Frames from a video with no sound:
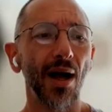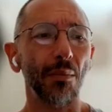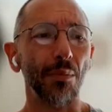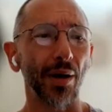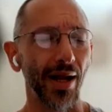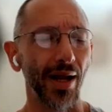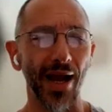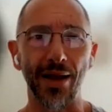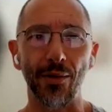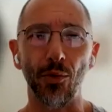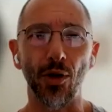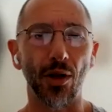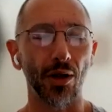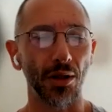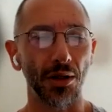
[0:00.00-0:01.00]
But I
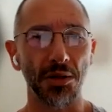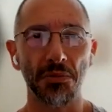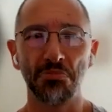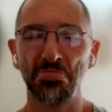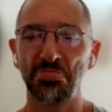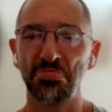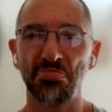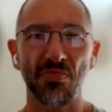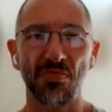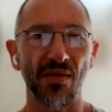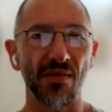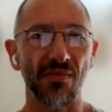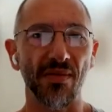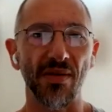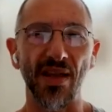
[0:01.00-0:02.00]
will,
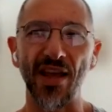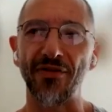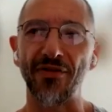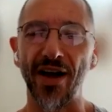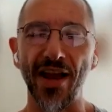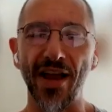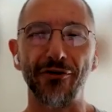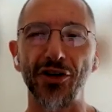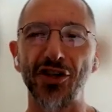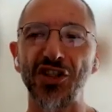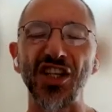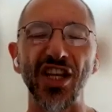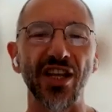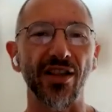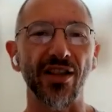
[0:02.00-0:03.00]
if I ever
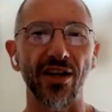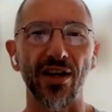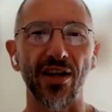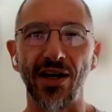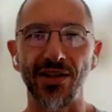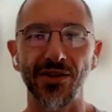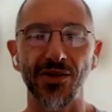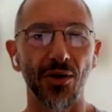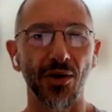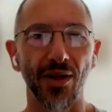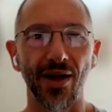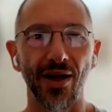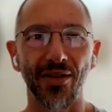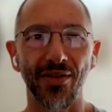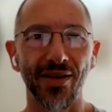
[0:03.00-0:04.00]
see the console
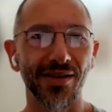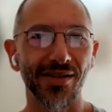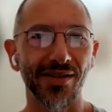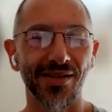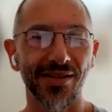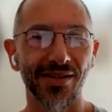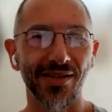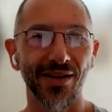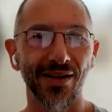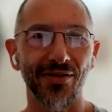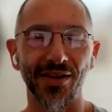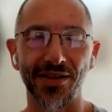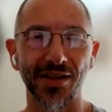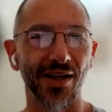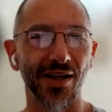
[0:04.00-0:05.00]
on this and stuff,
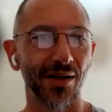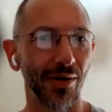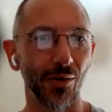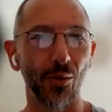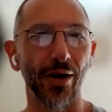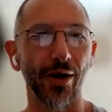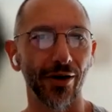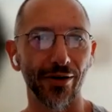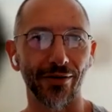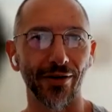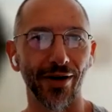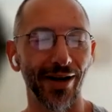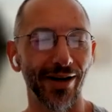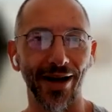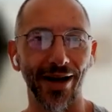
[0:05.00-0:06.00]
it's going to be weird,
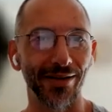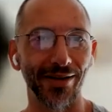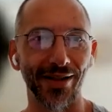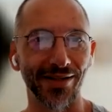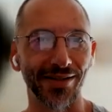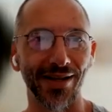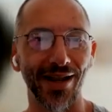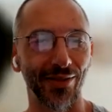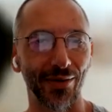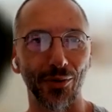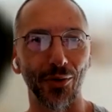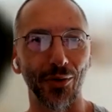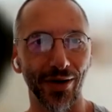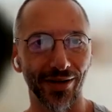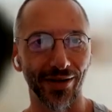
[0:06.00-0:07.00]
right? That's not the
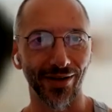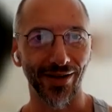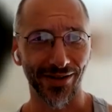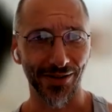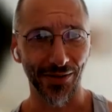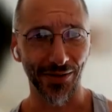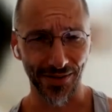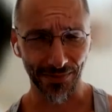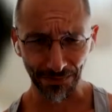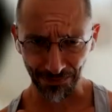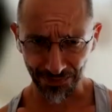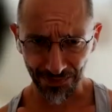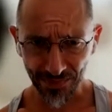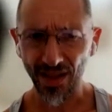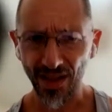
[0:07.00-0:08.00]
point. Like, so
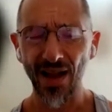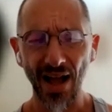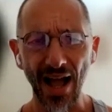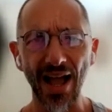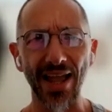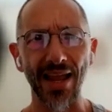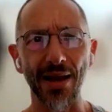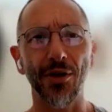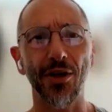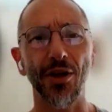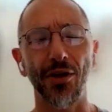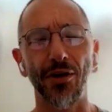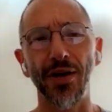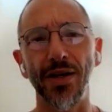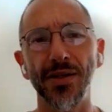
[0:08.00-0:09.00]
I am
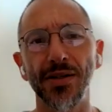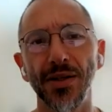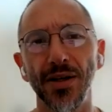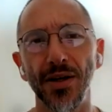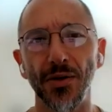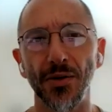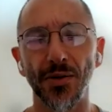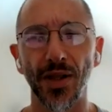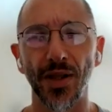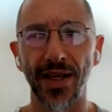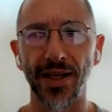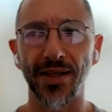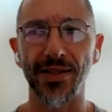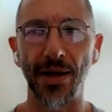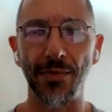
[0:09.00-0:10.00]
curious though, like,
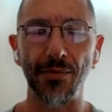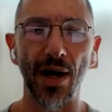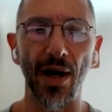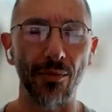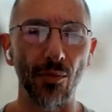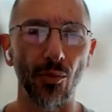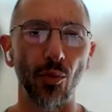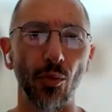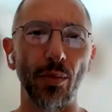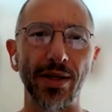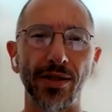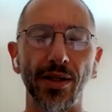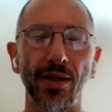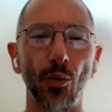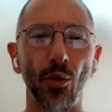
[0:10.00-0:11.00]
cause I'm
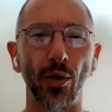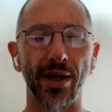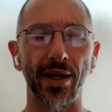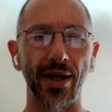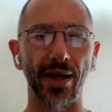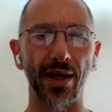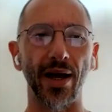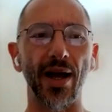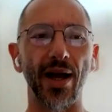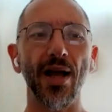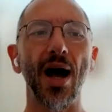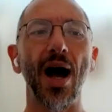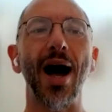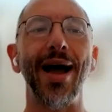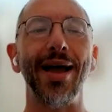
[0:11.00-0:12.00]
basically working on a
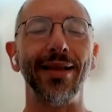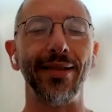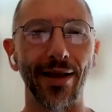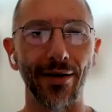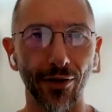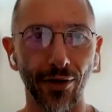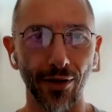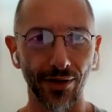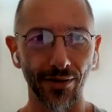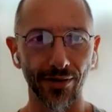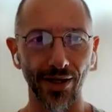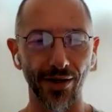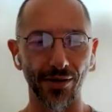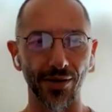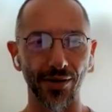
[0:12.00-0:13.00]
high level,
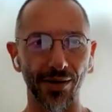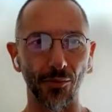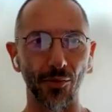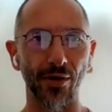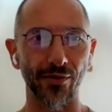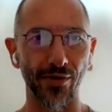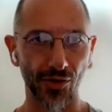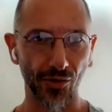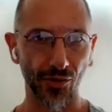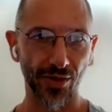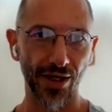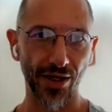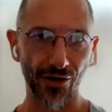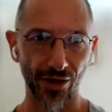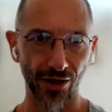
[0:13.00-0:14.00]
like more of a
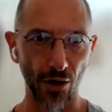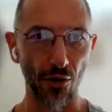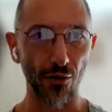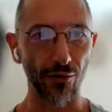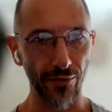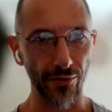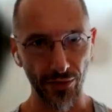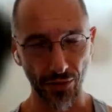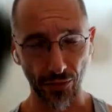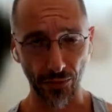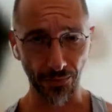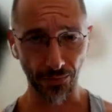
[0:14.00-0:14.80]
strategic overview.